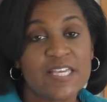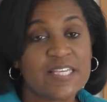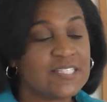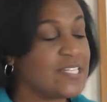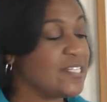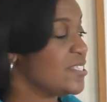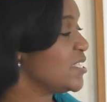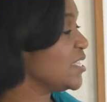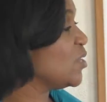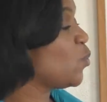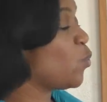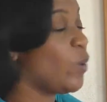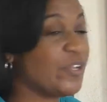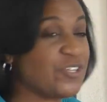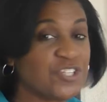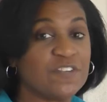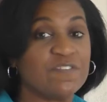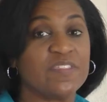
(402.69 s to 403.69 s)
to see
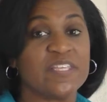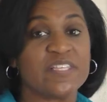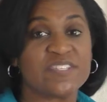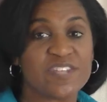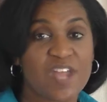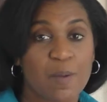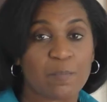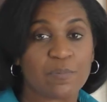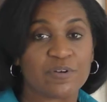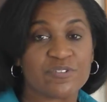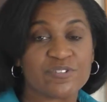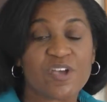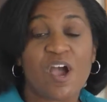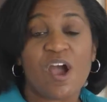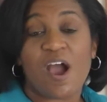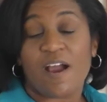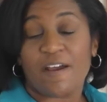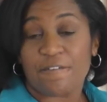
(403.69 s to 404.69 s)
which of these numbers
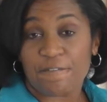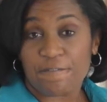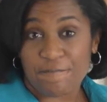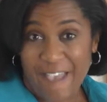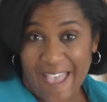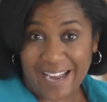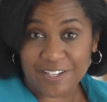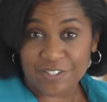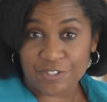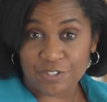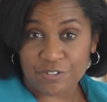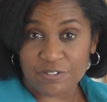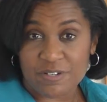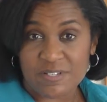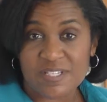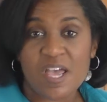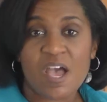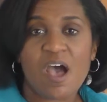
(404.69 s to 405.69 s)
are
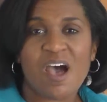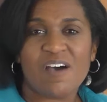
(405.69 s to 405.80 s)
factors